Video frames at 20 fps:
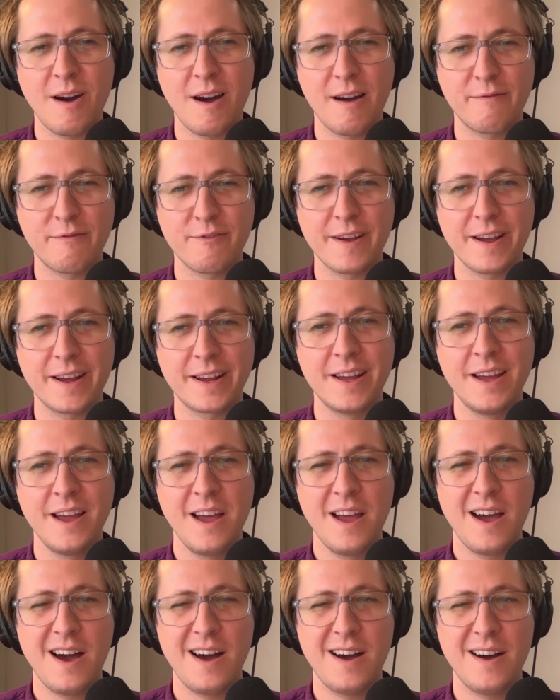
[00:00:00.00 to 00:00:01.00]
offering.
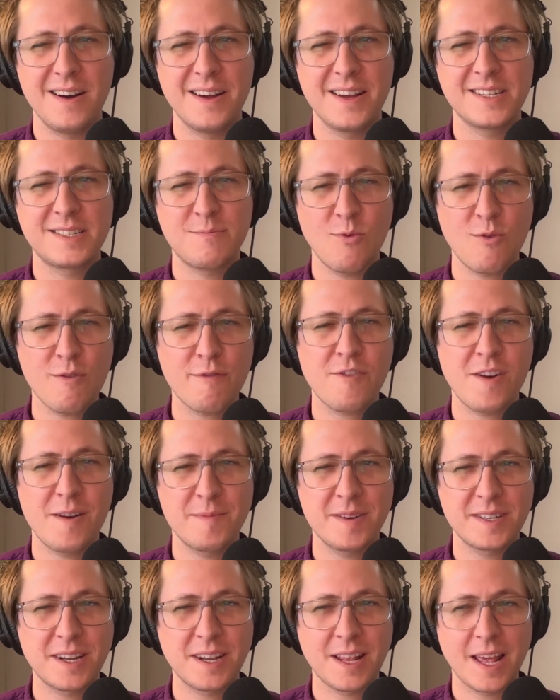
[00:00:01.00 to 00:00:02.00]
It's more
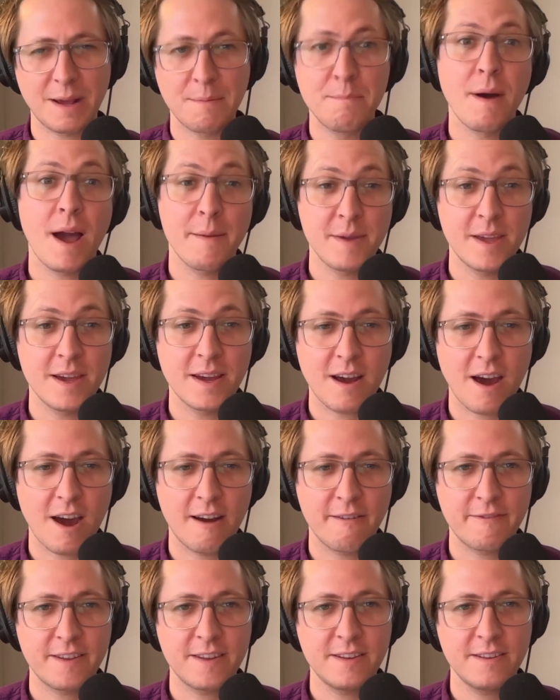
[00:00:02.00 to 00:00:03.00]
framed as a like buy me a
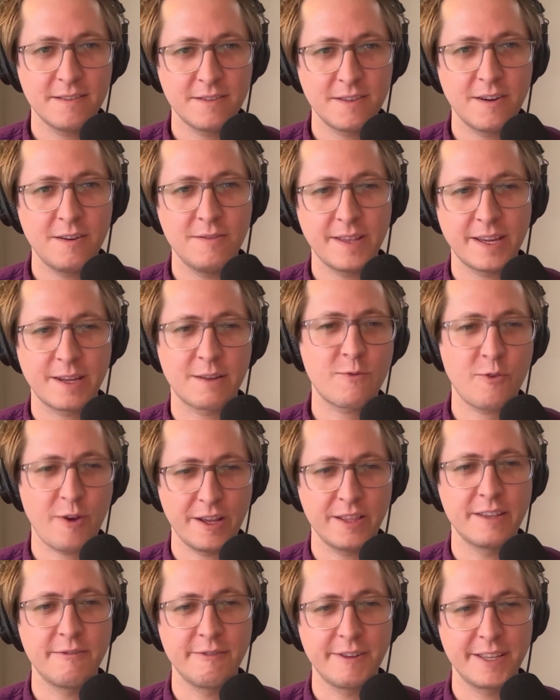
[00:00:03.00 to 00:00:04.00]
coffee though, like
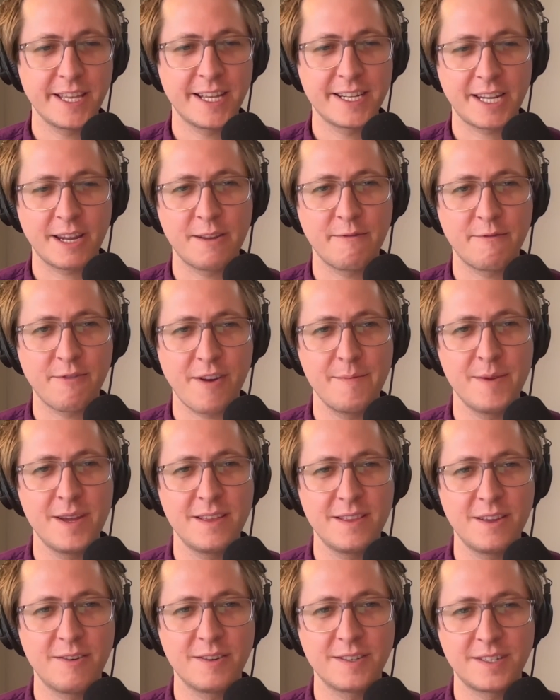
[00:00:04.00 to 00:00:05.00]
quite literally that's how you frame
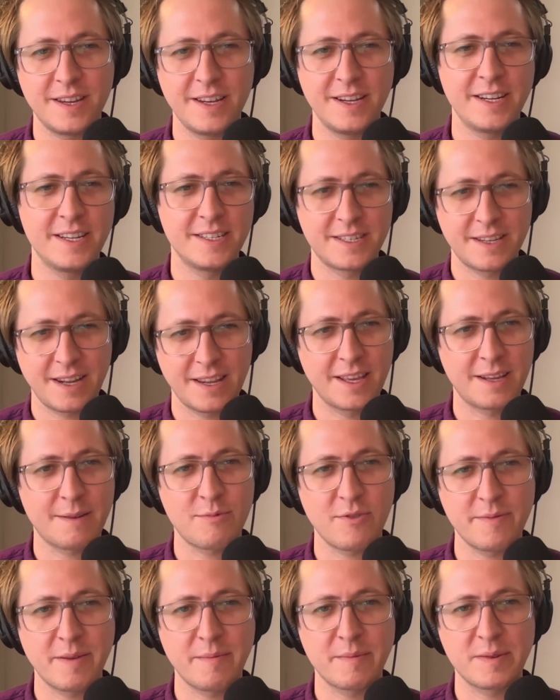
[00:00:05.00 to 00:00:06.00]
it, though it is I think a
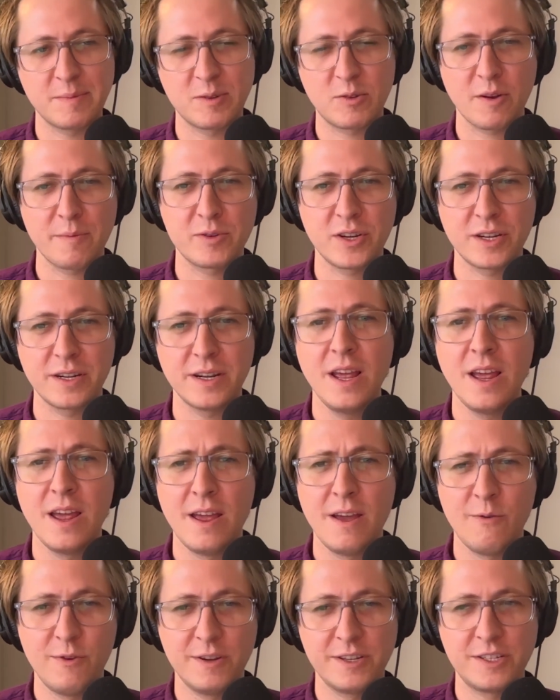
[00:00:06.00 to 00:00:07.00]
premium subscription
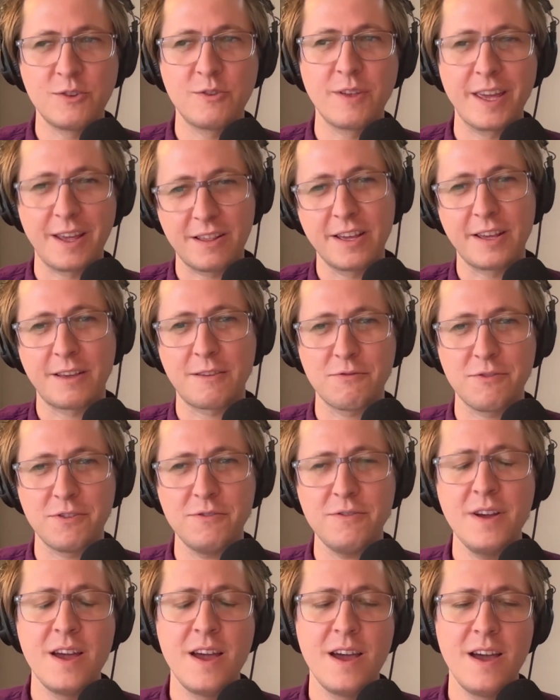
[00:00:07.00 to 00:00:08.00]
once you like click
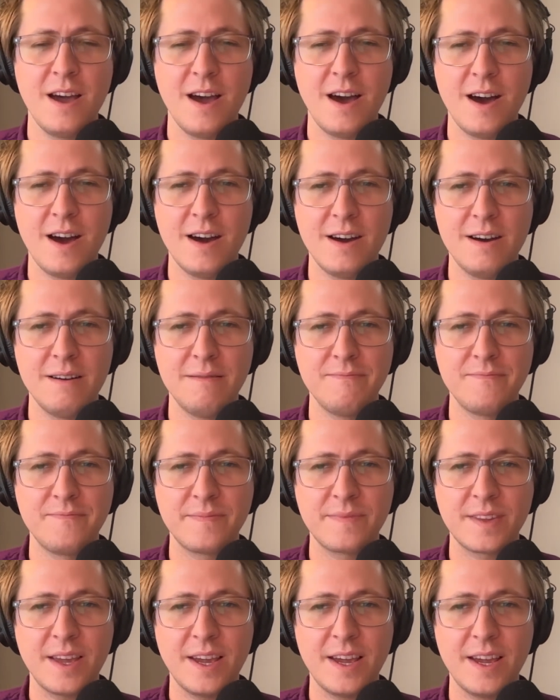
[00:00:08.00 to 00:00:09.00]
through.
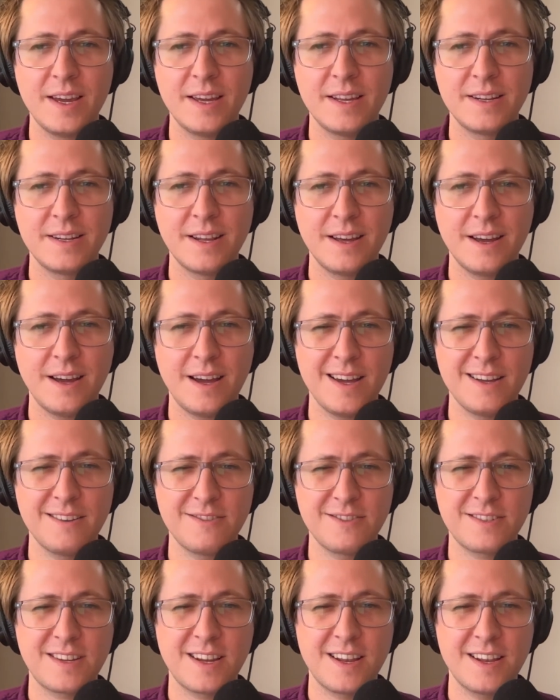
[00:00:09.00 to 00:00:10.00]
And I
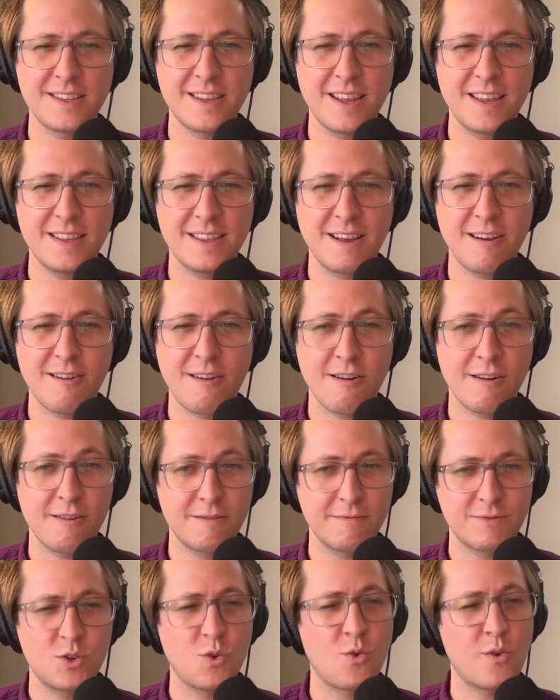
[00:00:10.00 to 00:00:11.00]
understand that there
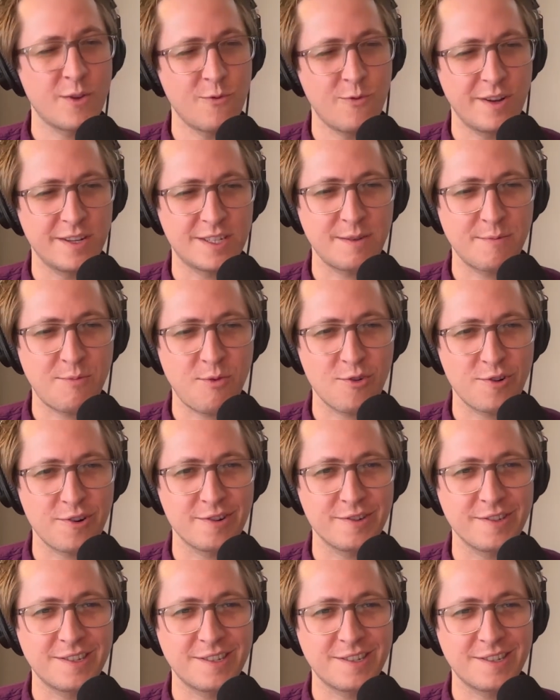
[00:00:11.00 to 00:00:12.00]
are 21
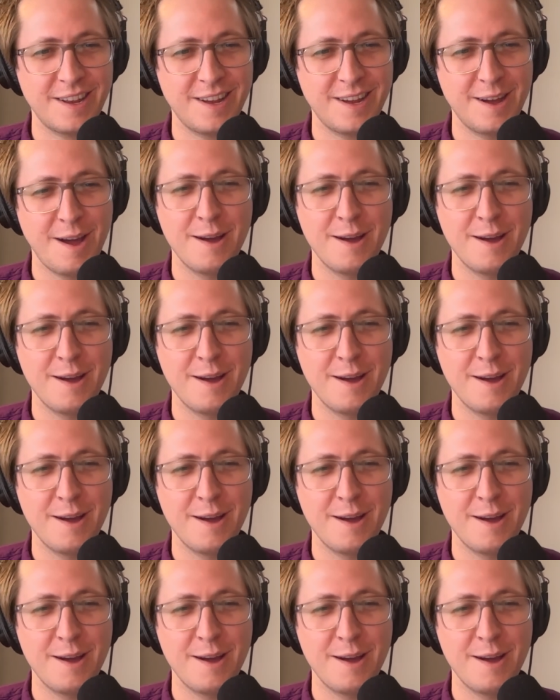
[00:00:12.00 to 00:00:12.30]
supporters.